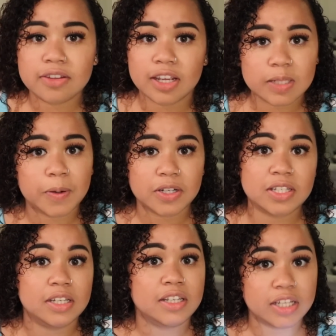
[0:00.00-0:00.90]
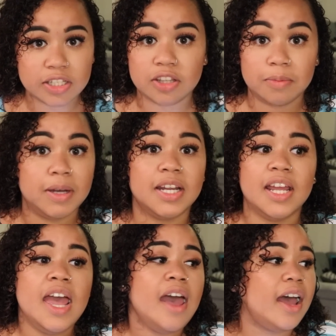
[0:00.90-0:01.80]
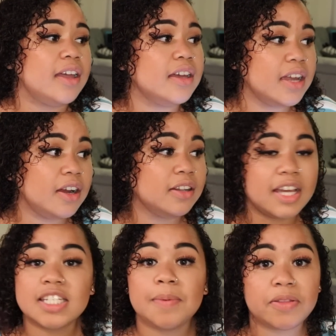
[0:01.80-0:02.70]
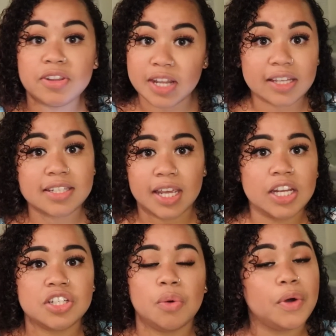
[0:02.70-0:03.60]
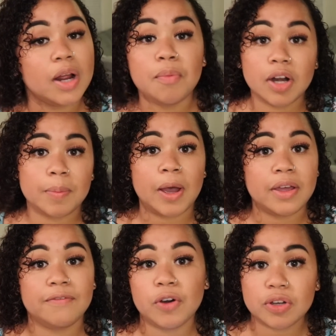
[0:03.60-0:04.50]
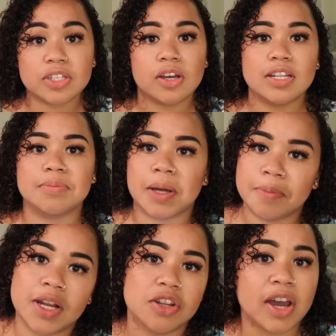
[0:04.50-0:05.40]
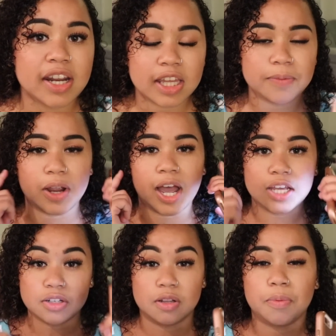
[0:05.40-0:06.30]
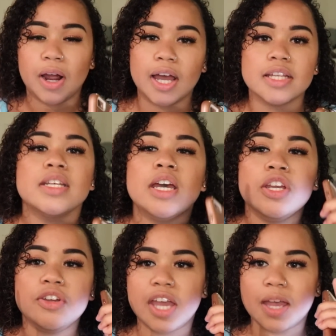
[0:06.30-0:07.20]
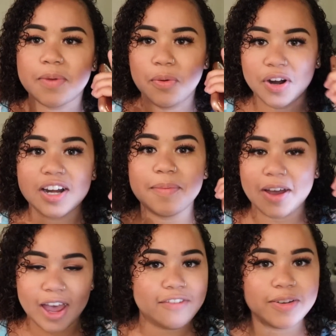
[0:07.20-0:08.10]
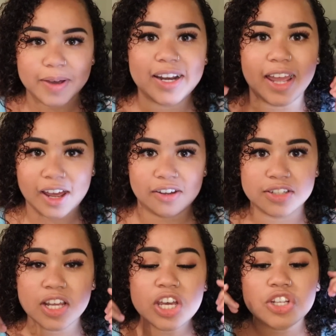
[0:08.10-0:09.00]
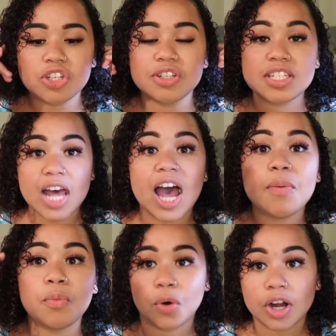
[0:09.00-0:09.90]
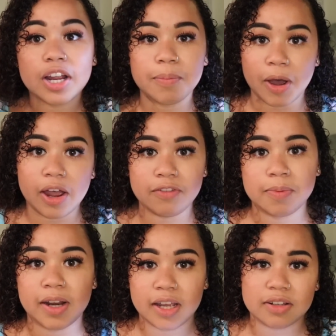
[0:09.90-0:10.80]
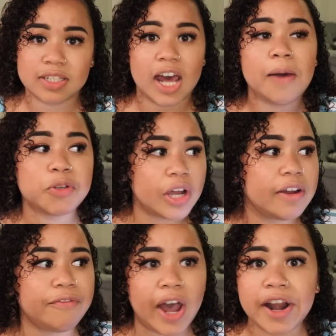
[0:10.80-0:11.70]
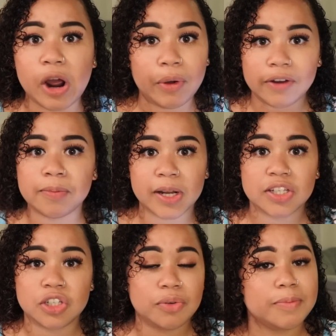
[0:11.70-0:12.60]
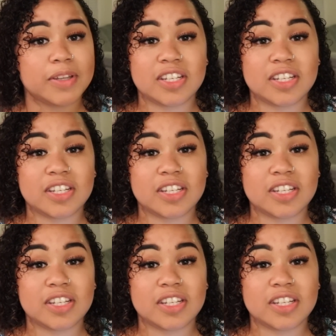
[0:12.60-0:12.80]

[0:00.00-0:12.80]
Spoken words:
the next person gets their money. I could care less about the next agent. What I'm worried about and focused on is my money. You gotta keep your eyes on the prize. You can't be worried about everybody else. So stop worrying about everybody else. Stop trying to find out what everybody's doing,